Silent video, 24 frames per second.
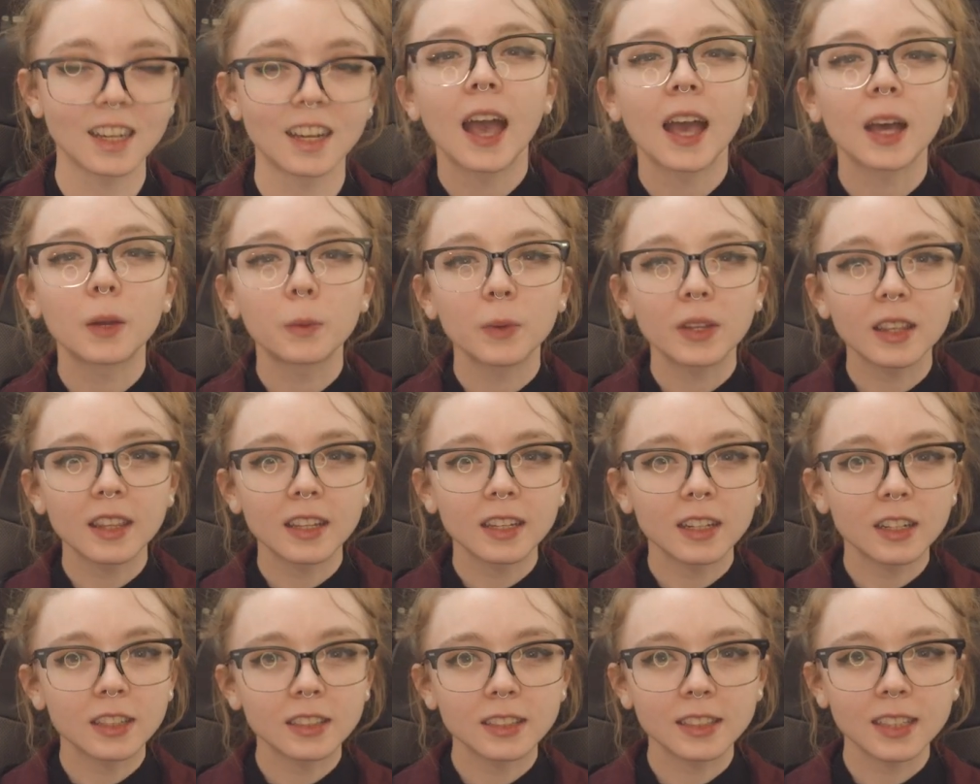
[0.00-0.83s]
And within
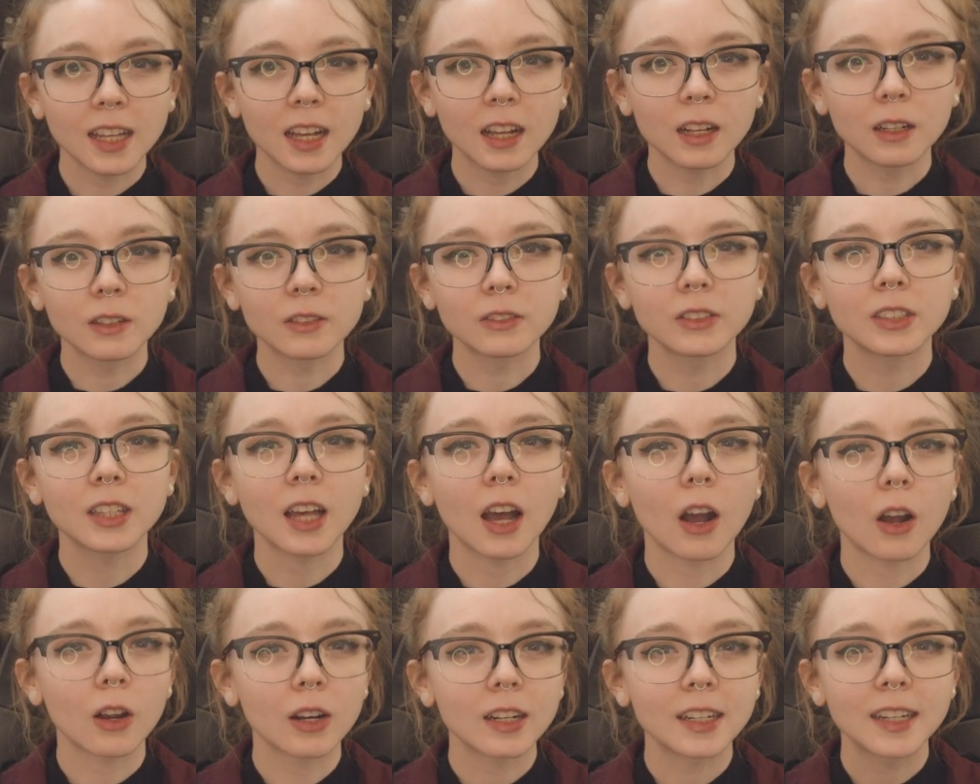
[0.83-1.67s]
ourselves,
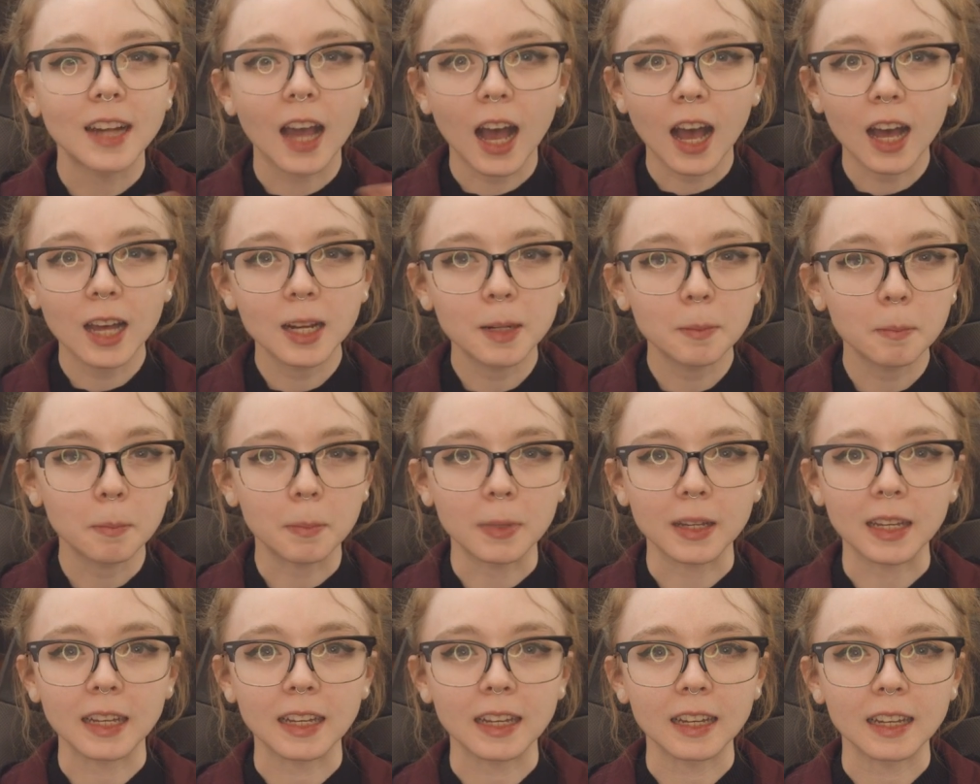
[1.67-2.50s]
our
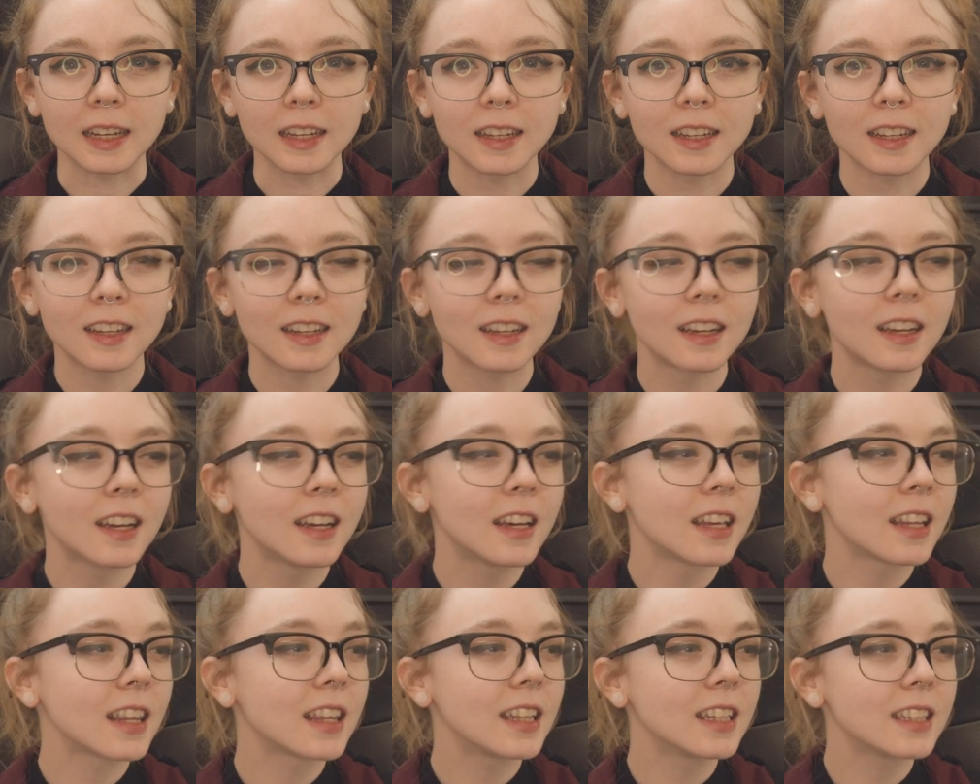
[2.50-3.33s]
non-being,
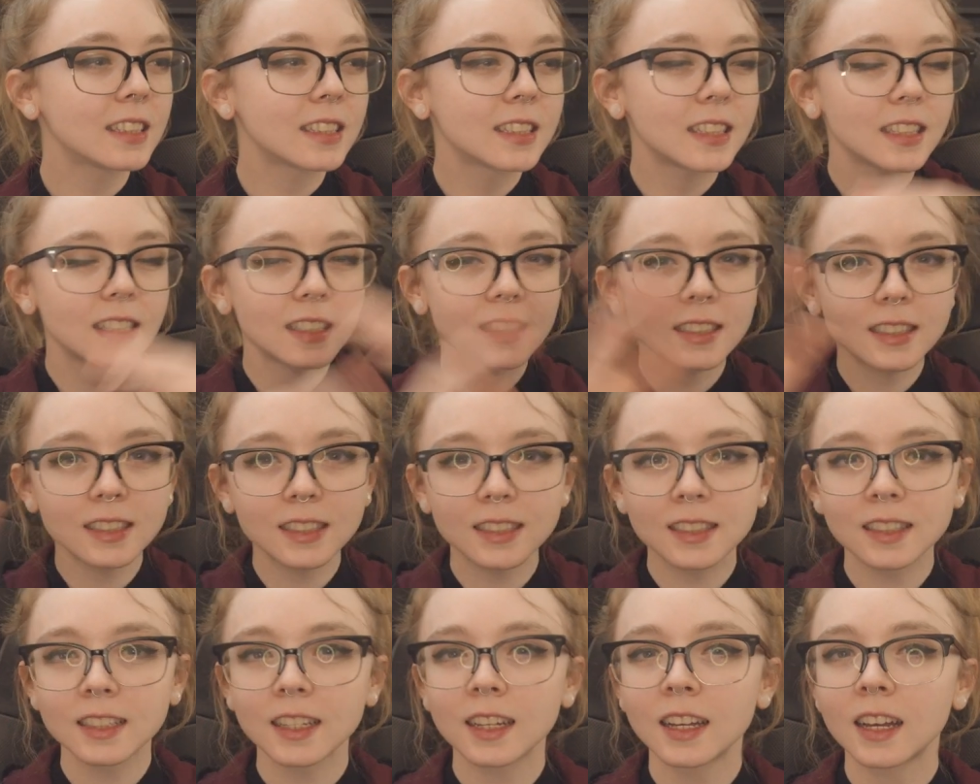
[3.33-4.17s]
this
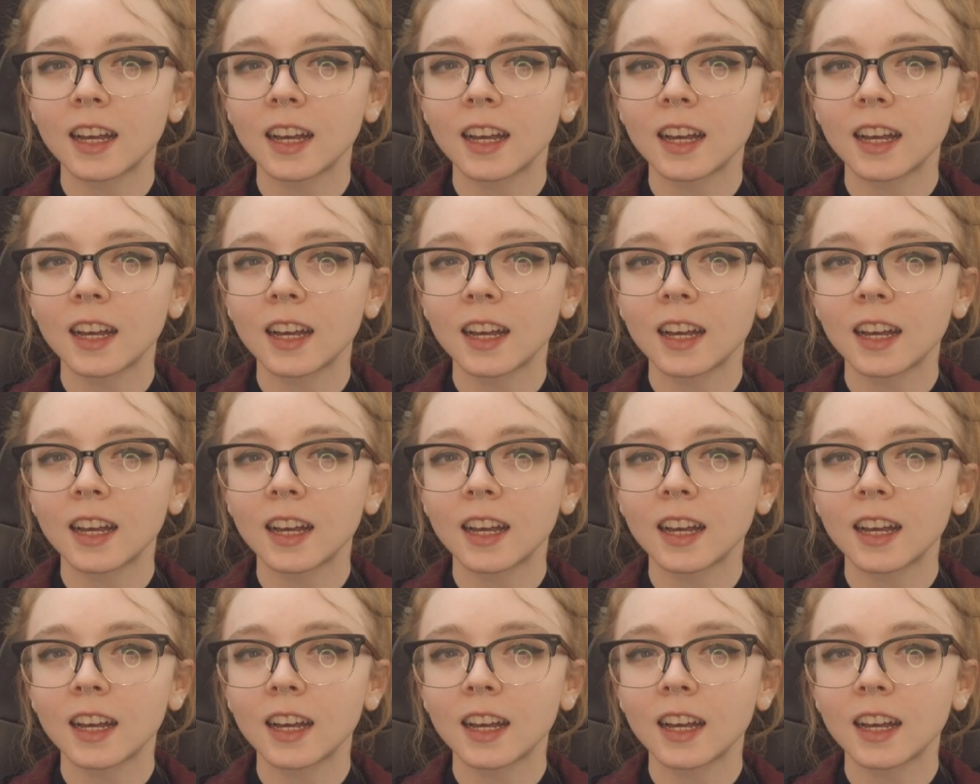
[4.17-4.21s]
is